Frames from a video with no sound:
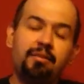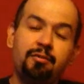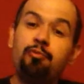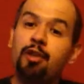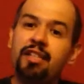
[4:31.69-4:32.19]

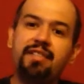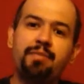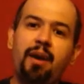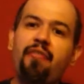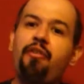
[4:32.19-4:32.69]
was
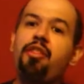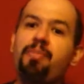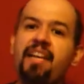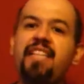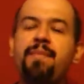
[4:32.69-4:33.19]
by far the
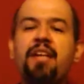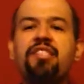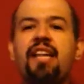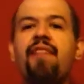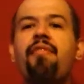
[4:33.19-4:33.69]
best match
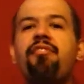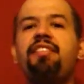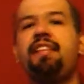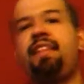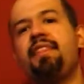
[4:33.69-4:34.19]
that I've ever
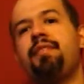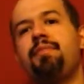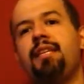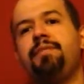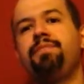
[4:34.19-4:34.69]
seen them
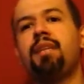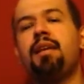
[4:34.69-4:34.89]
in.